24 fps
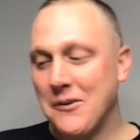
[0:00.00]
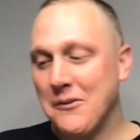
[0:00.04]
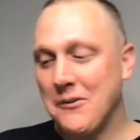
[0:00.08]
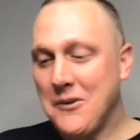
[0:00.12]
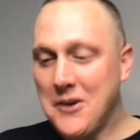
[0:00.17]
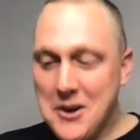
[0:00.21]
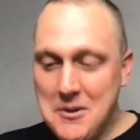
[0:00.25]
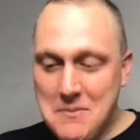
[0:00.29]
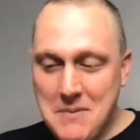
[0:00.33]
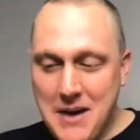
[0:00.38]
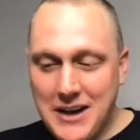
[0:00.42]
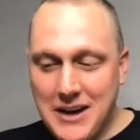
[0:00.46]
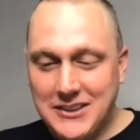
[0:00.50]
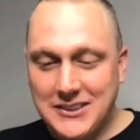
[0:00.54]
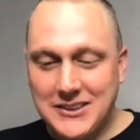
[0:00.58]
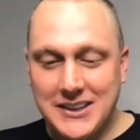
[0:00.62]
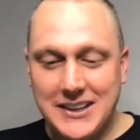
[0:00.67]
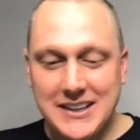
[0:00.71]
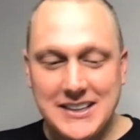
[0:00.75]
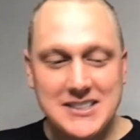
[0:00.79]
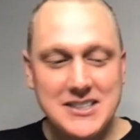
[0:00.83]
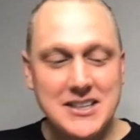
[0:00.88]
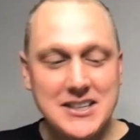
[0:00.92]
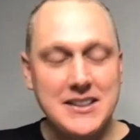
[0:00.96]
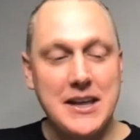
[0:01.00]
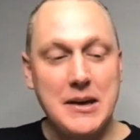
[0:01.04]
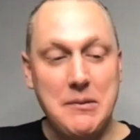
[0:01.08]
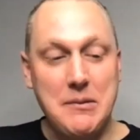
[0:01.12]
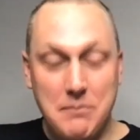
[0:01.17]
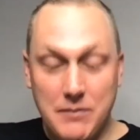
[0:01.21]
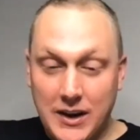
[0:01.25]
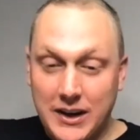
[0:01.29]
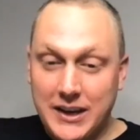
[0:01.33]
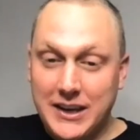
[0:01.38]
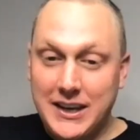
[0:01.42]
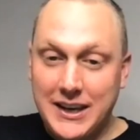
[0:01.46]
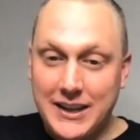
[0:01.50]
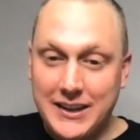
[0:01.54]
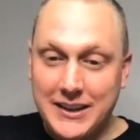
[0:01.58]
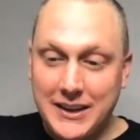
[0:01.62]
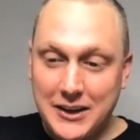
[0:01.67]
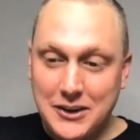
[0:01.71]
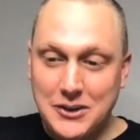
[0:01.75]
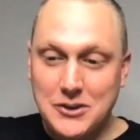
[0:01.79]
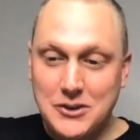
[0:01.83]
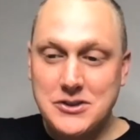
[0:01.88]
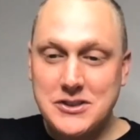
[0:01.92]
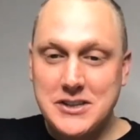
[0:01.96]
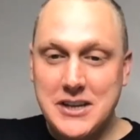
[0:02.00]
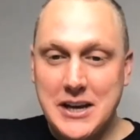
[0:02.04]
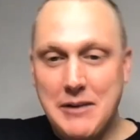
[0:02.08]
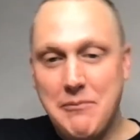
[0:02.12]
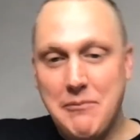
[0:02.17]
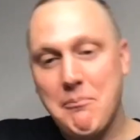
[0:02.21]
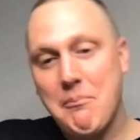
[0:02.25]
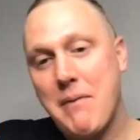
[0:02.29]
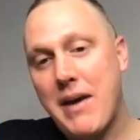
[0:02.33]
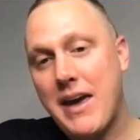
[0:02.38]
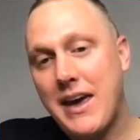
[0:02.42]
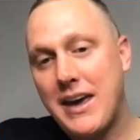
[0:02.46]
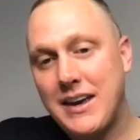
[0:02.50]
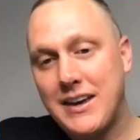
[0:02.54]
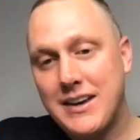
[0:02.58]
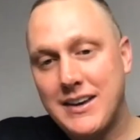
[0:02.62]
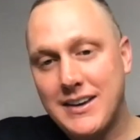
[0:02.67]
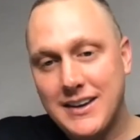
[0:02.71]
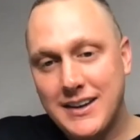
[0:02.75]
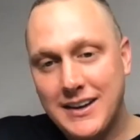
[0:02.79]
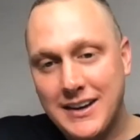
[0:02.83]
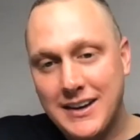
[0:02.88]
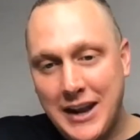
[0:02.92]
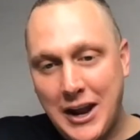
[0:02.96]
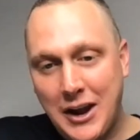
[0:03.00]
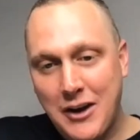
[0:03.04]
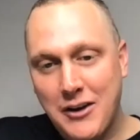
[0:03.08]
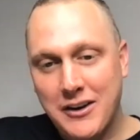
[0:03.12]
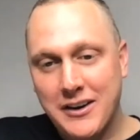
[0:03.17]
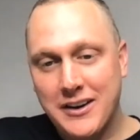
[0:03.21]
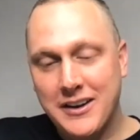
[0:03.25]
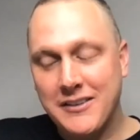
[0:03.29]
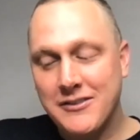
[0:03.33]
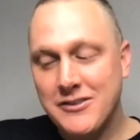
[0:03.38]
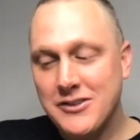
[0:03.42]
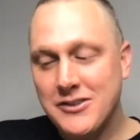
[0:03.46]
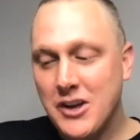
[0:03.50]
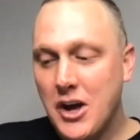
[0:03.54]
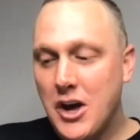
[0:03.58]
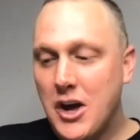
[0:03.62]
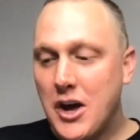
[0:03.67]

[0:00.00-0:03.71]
What about this? And they again, like you said, make narratives.